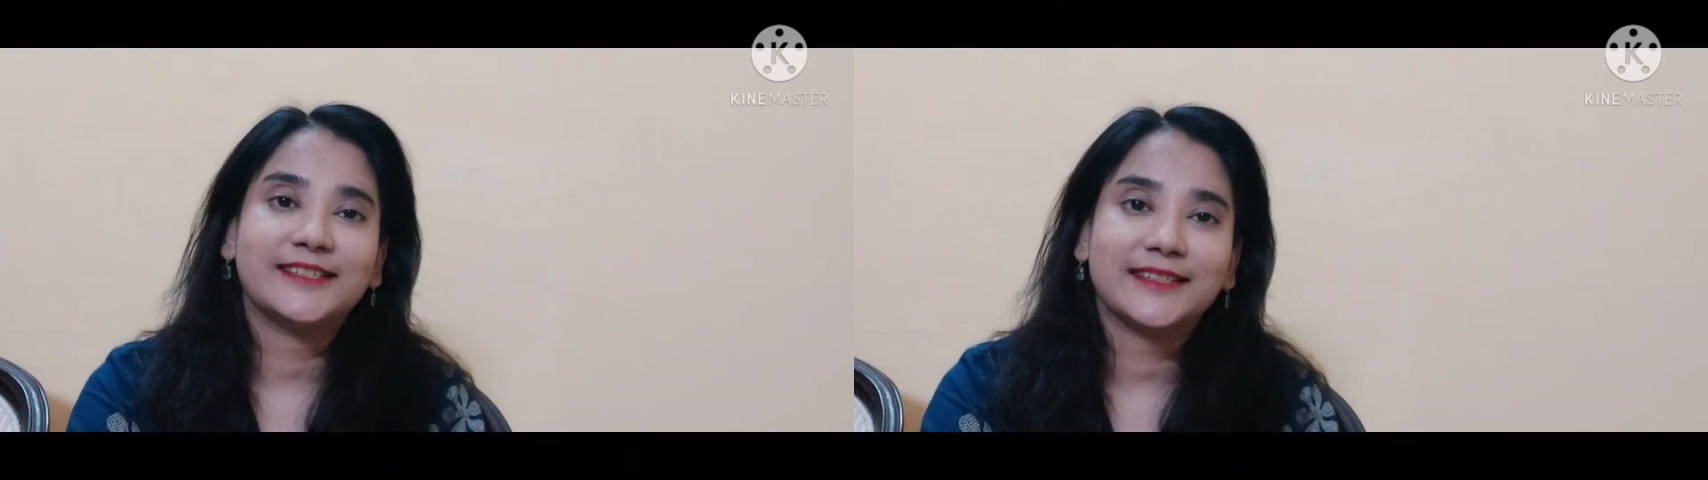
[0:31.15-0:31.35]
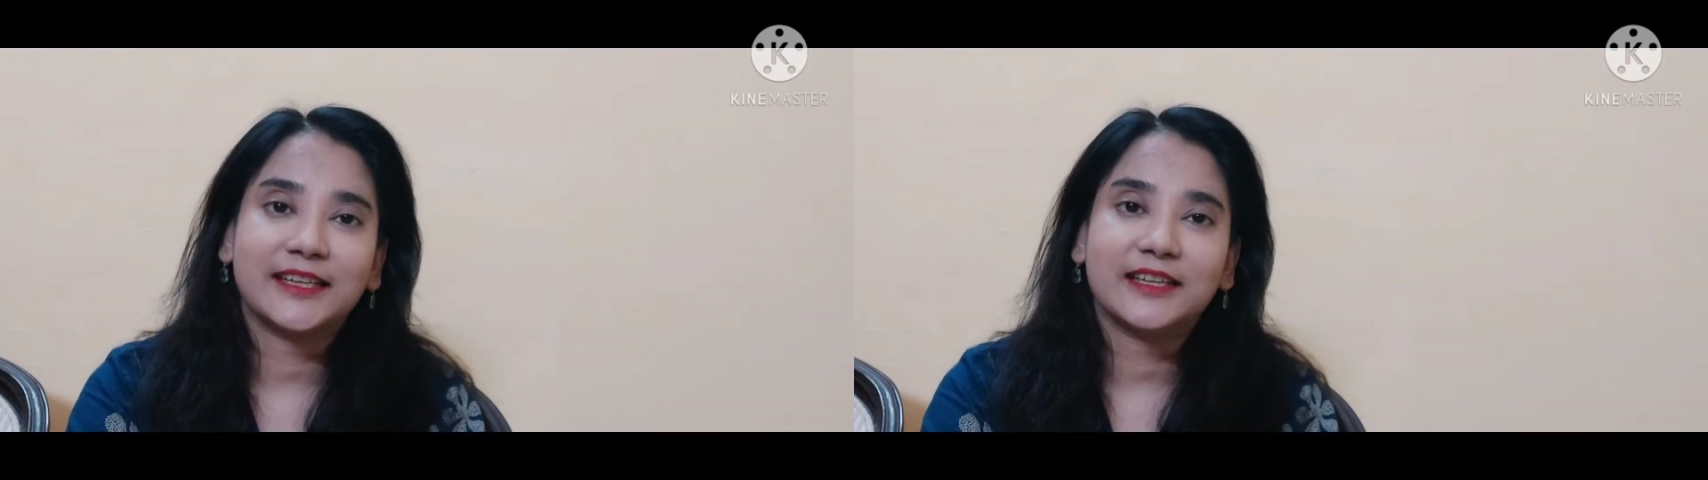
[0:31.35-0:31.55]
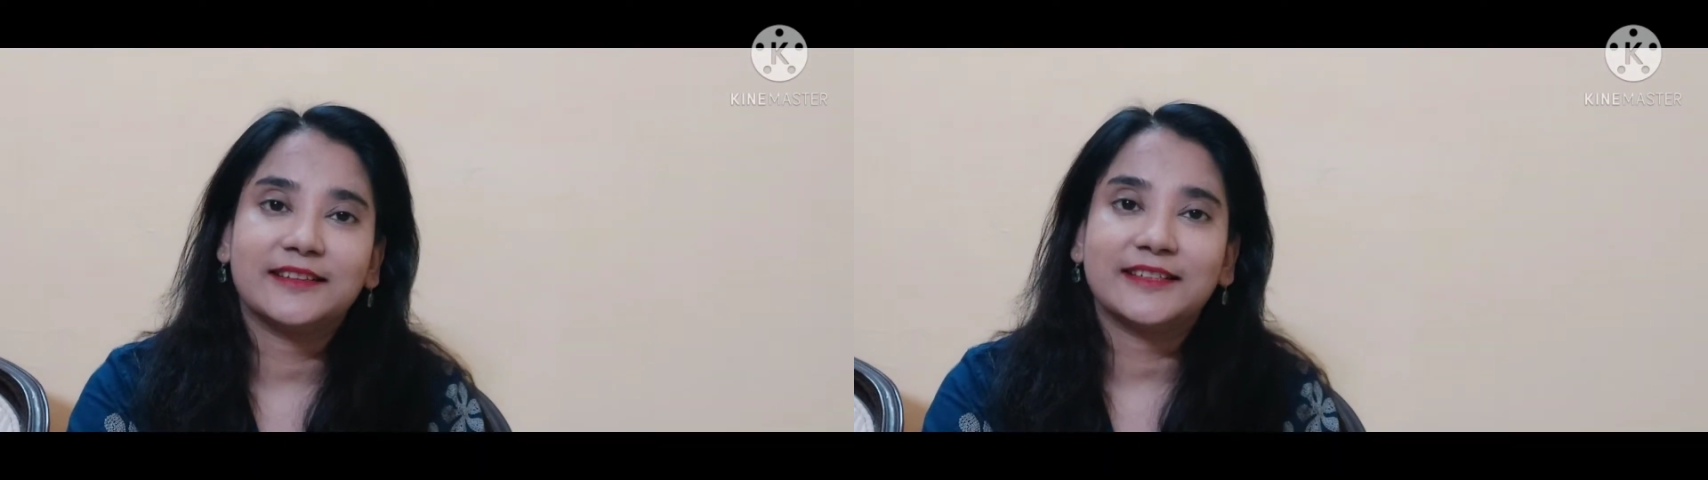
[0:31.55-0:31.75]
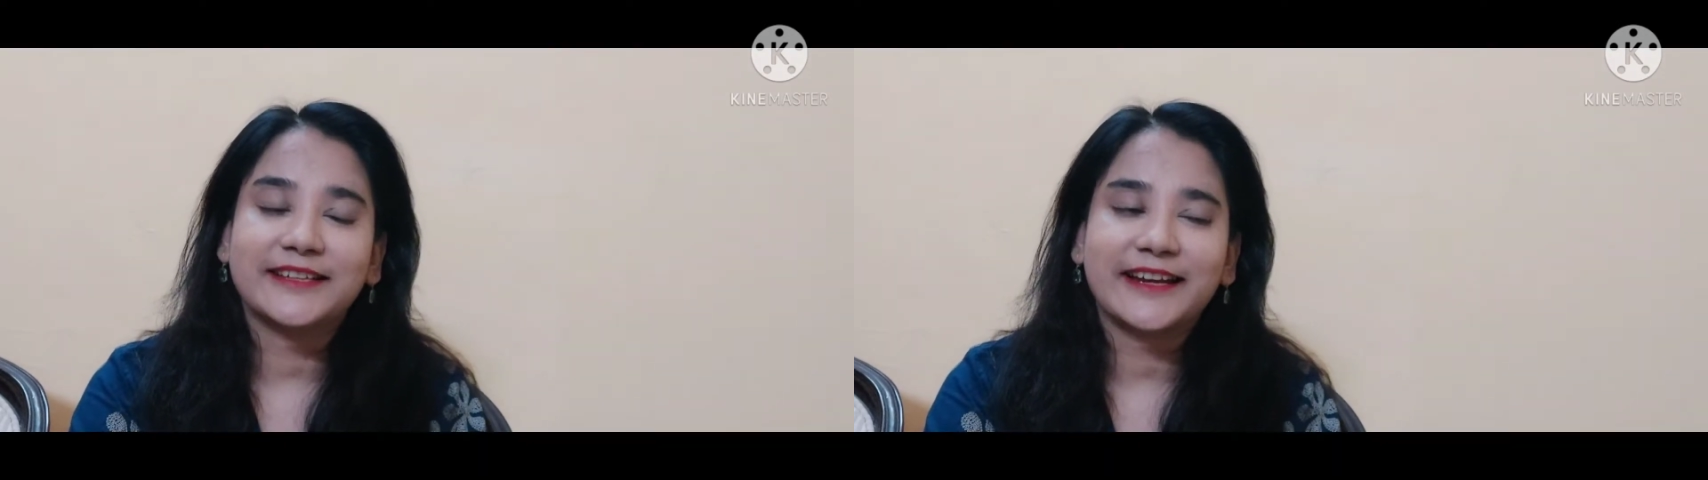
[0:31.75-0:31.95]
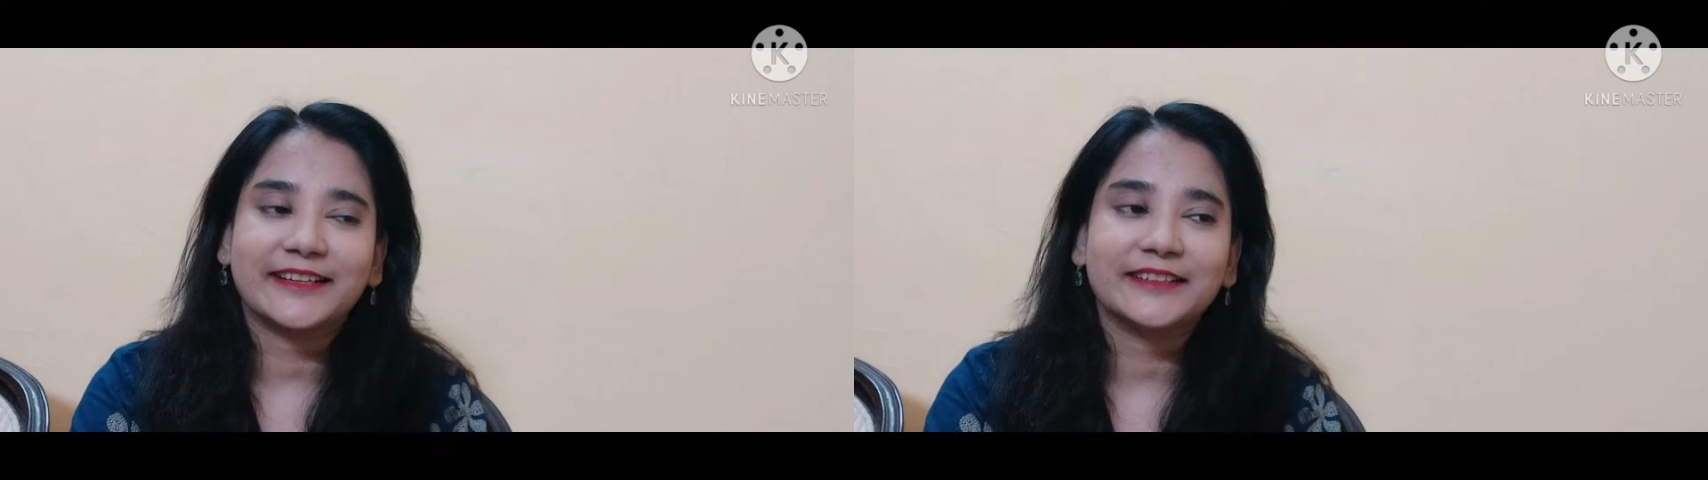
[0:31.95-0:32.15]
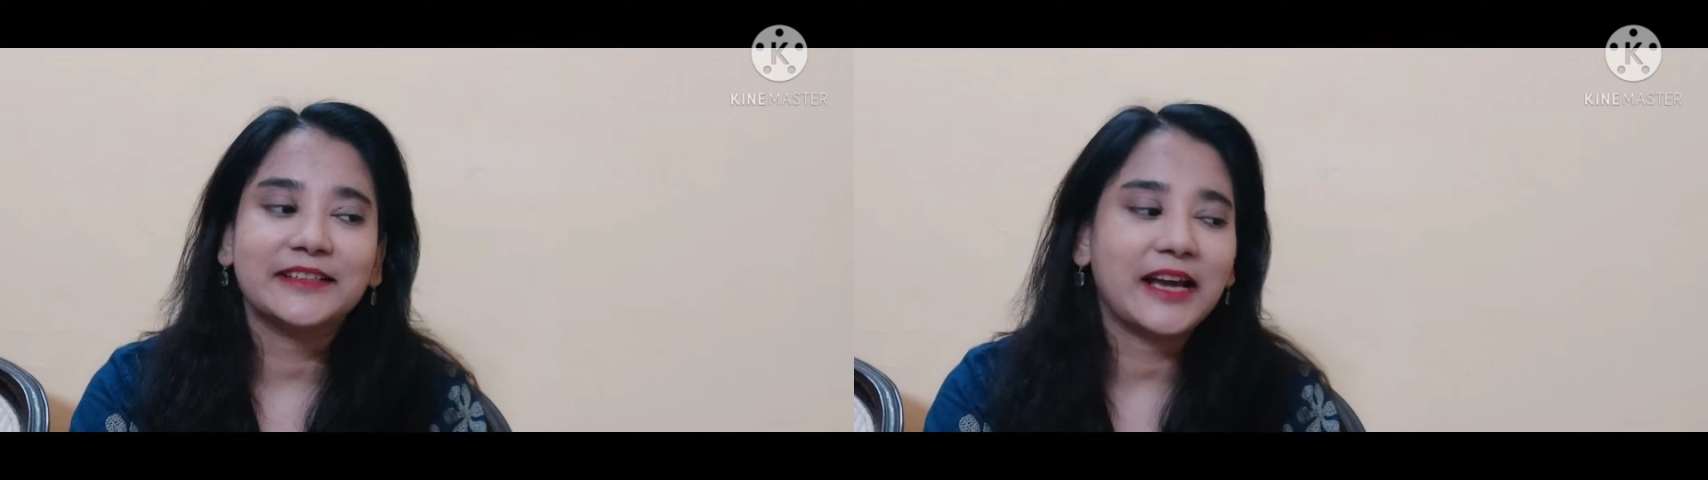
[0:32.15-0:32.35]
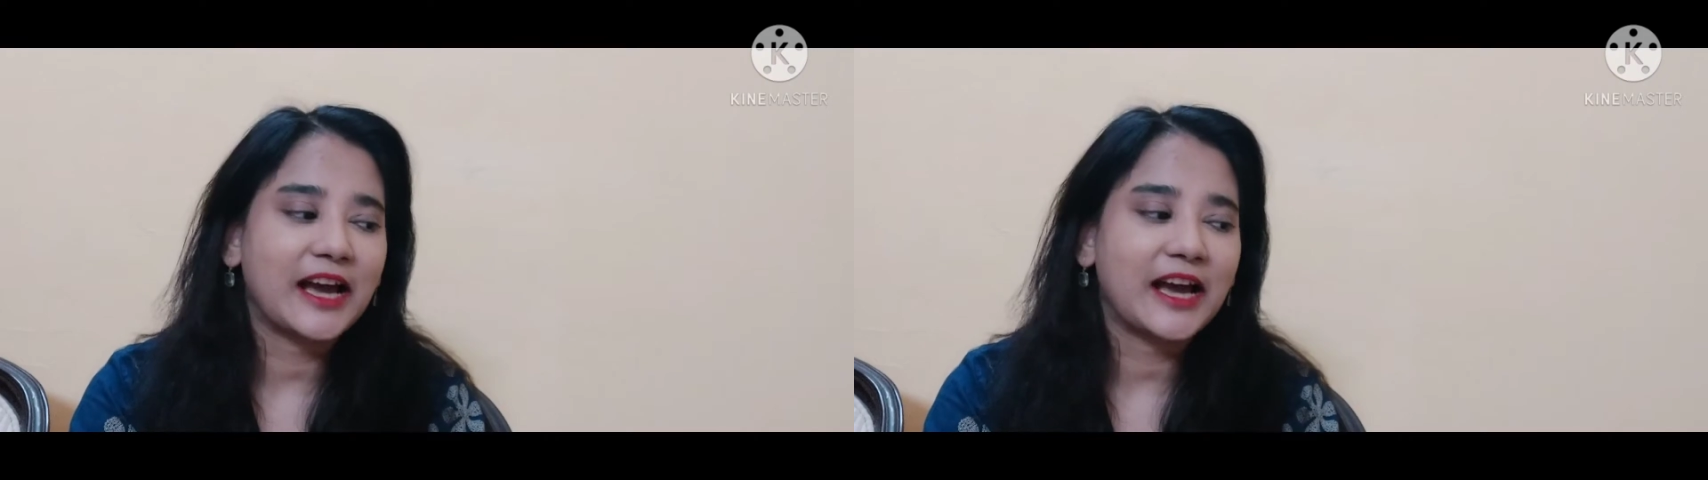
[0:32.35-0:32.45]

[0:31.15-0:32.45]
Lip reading: seen in the title,